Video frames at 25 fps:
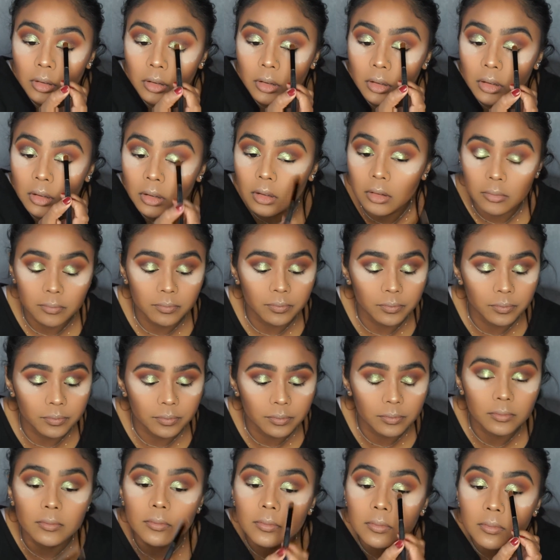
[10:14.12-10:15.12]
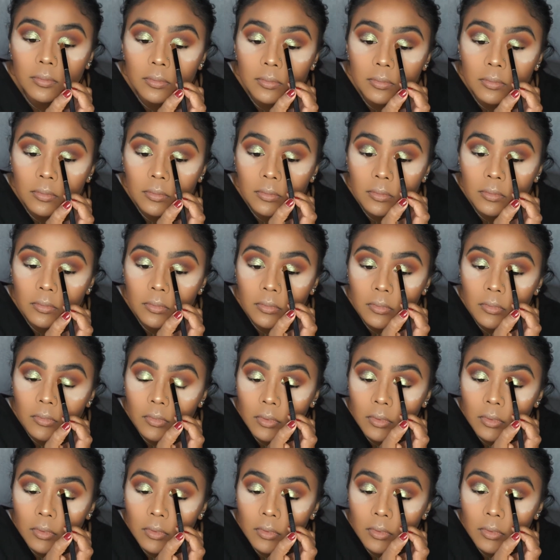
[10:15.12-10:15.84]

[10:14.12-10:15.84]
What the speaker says: (no one is talking)